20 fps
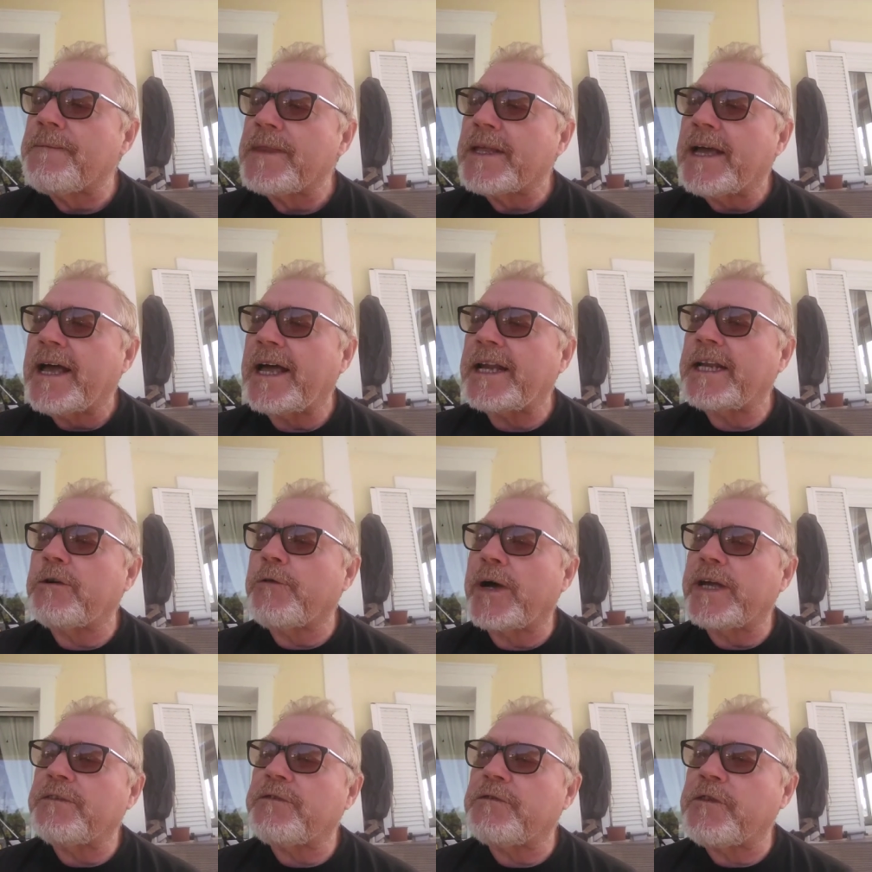
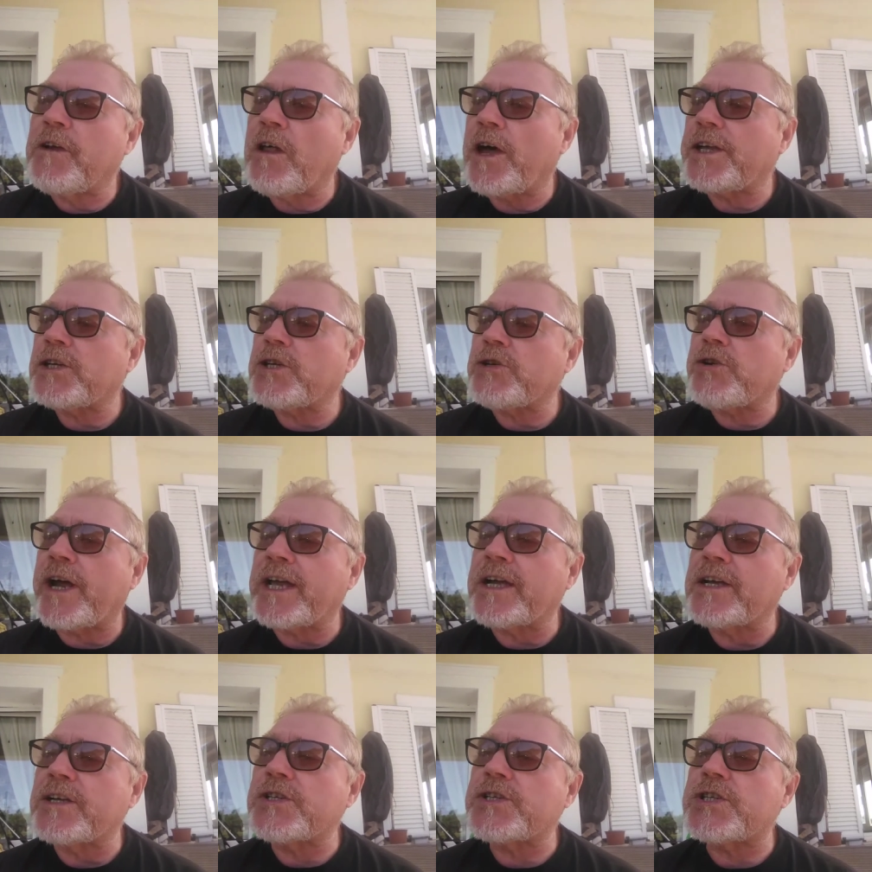Anyway, flight
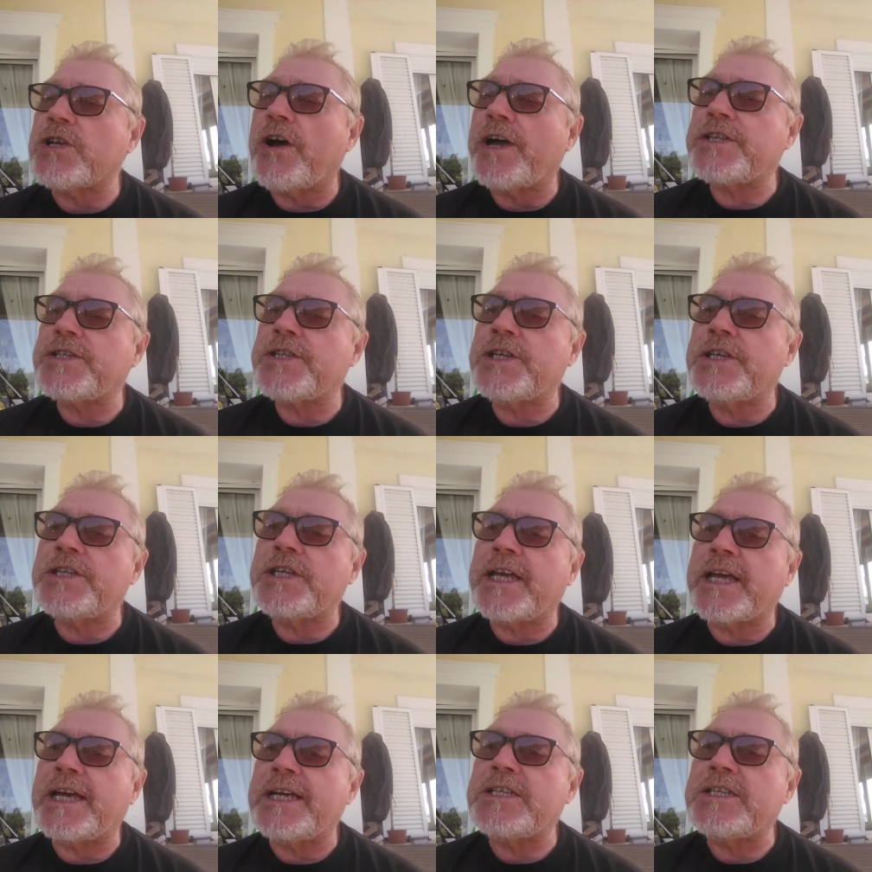tracker sites
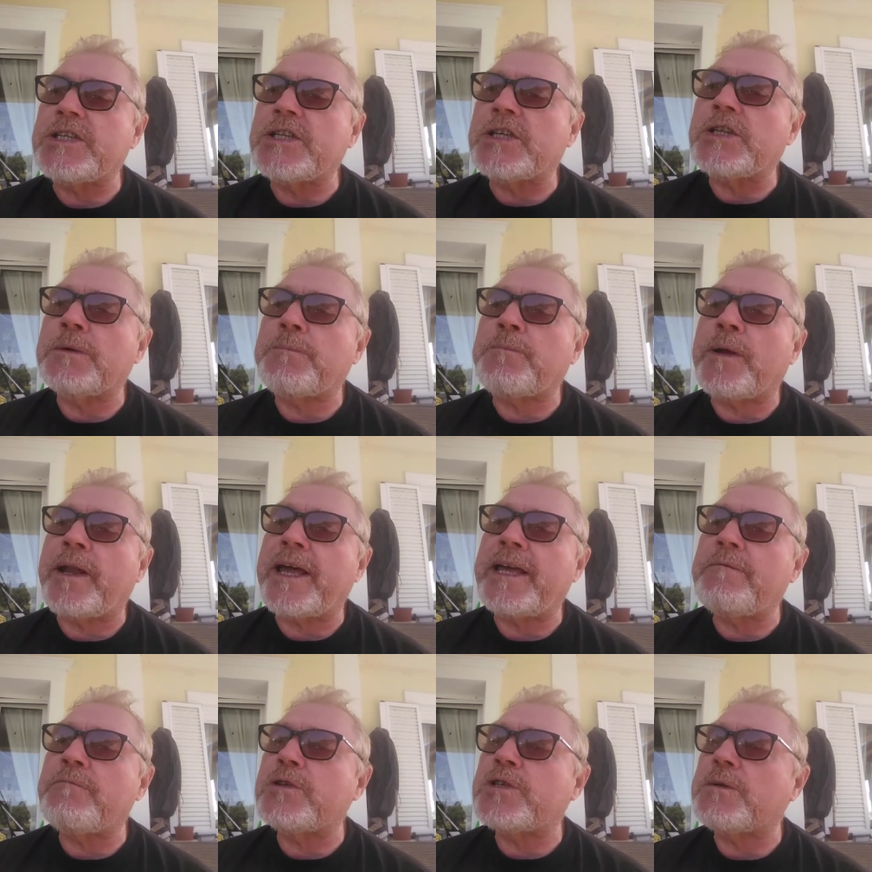indicated that the
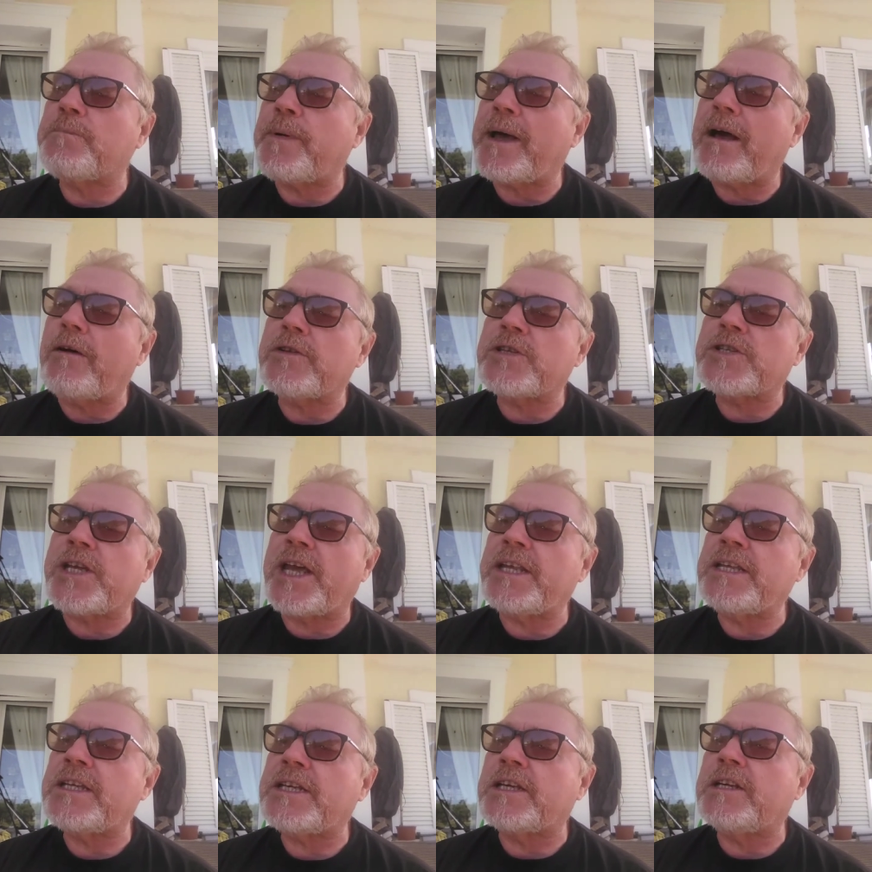plane was about
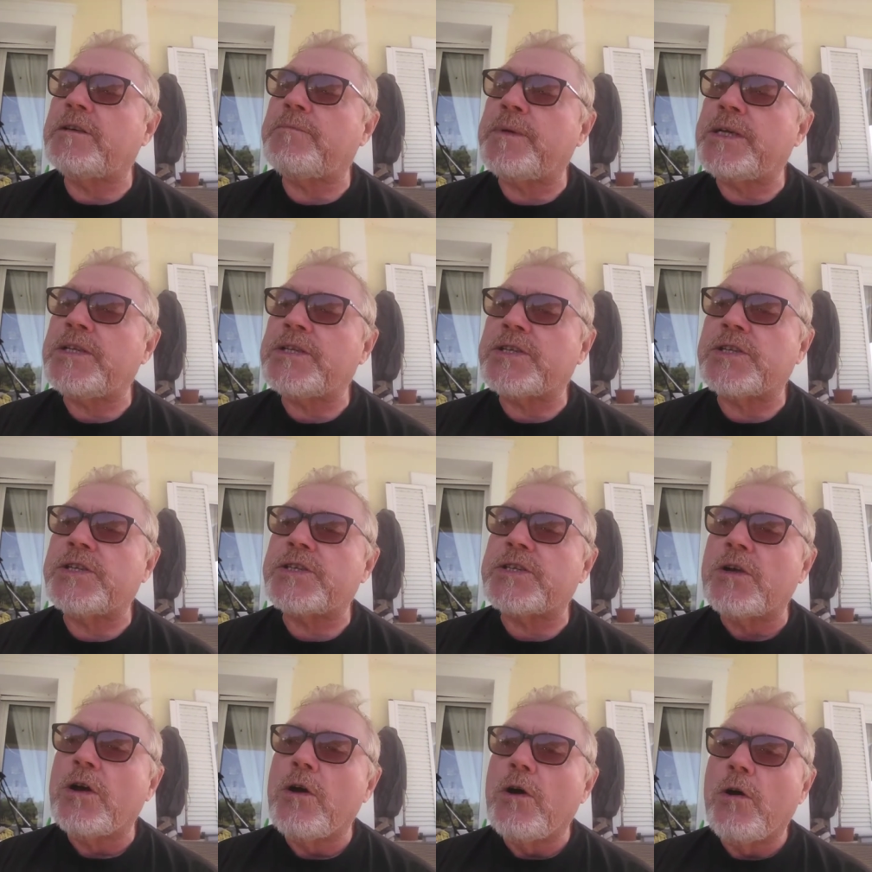10
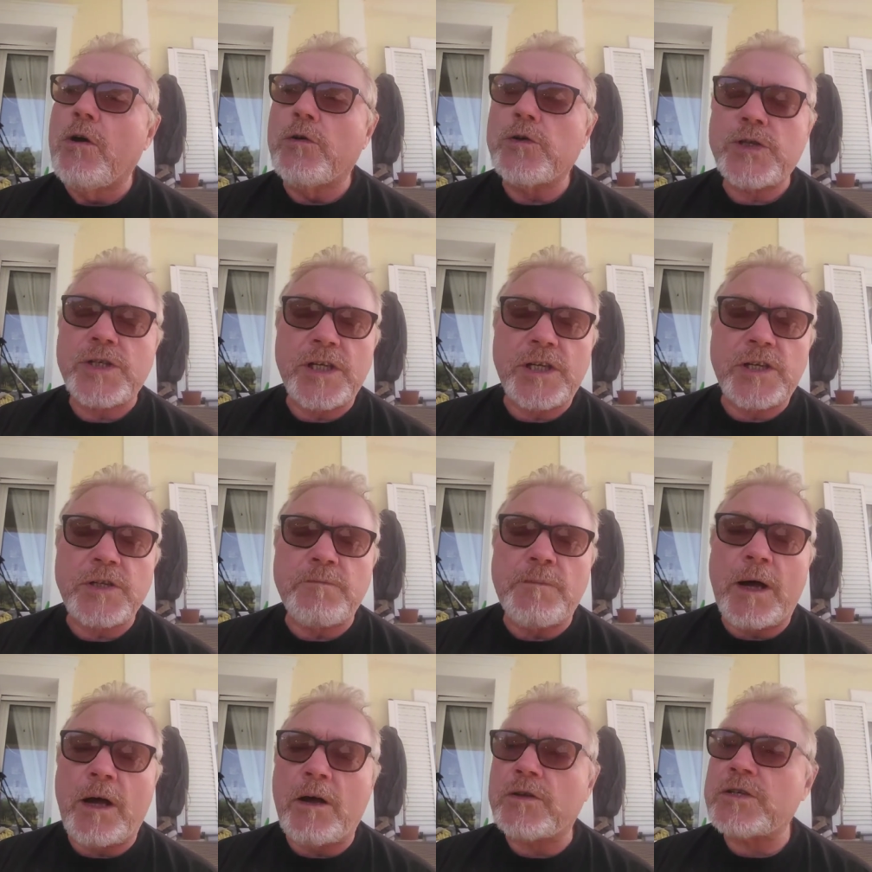kilometers or 6
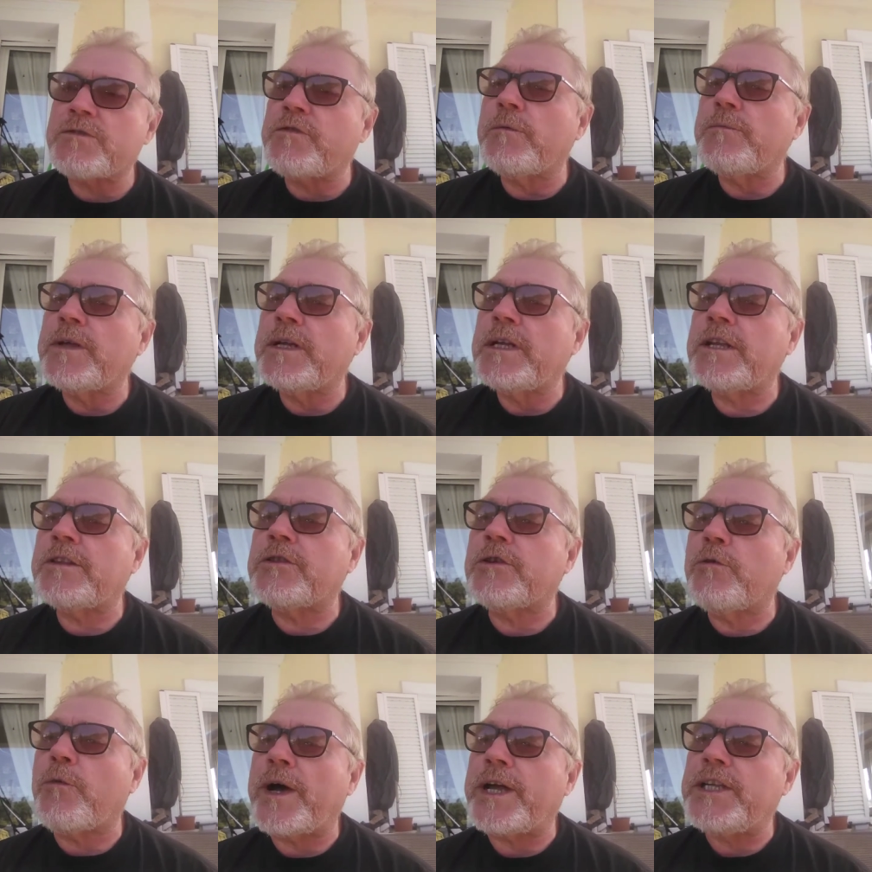miles from the
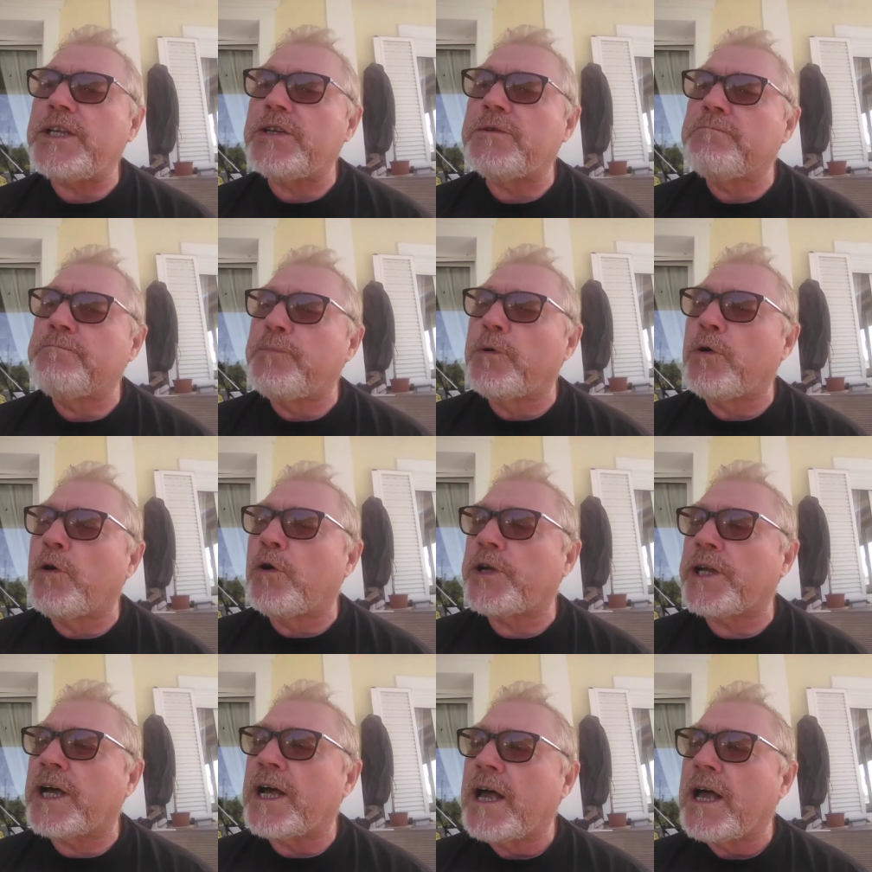Lithuanian
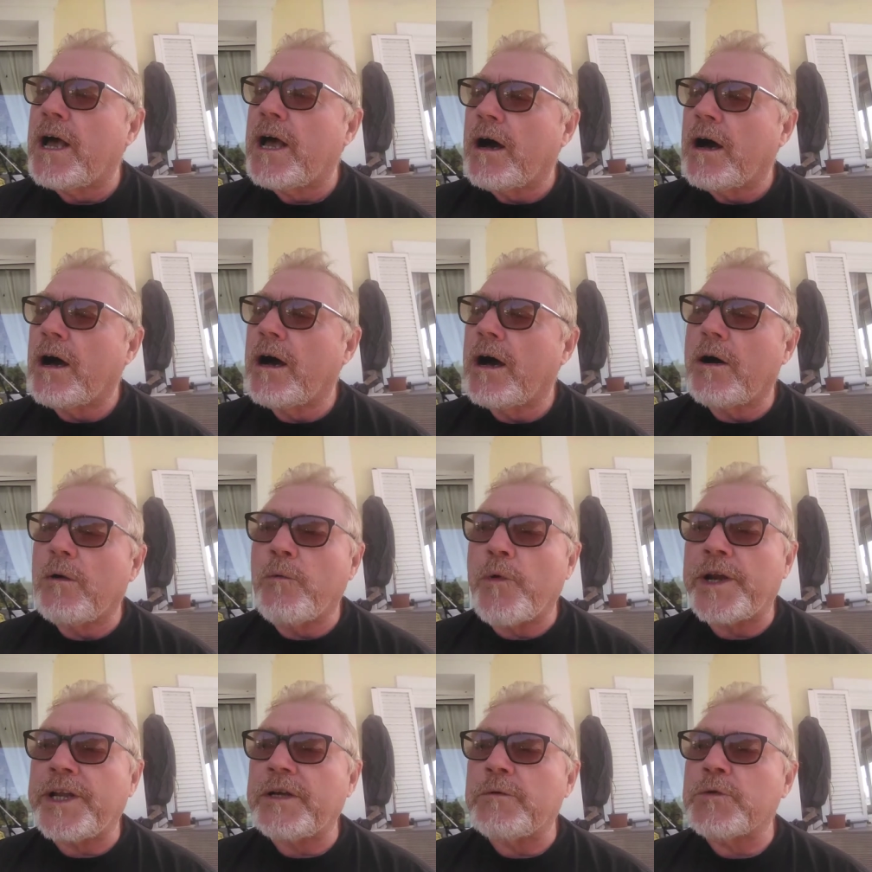border
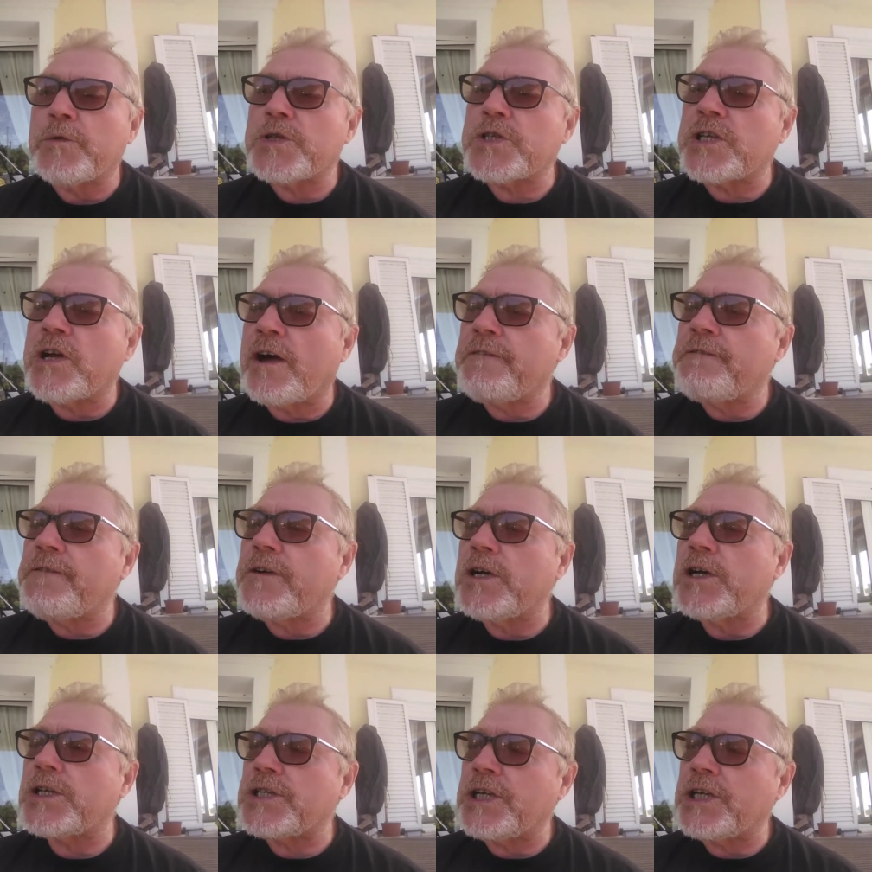when it was
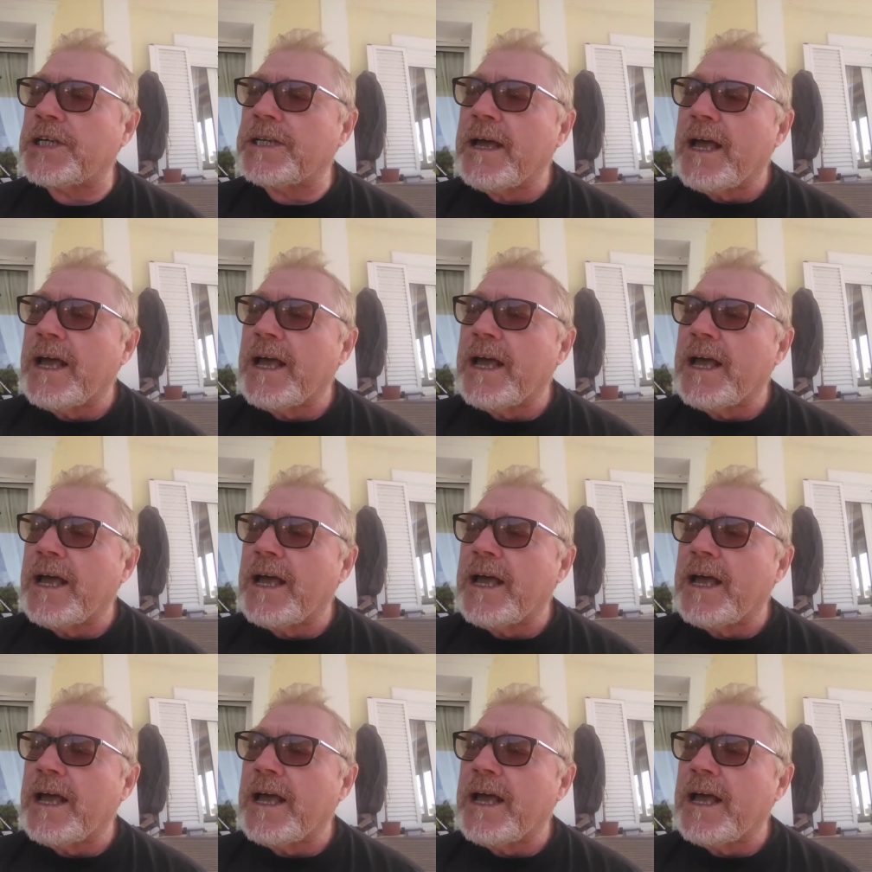diverted.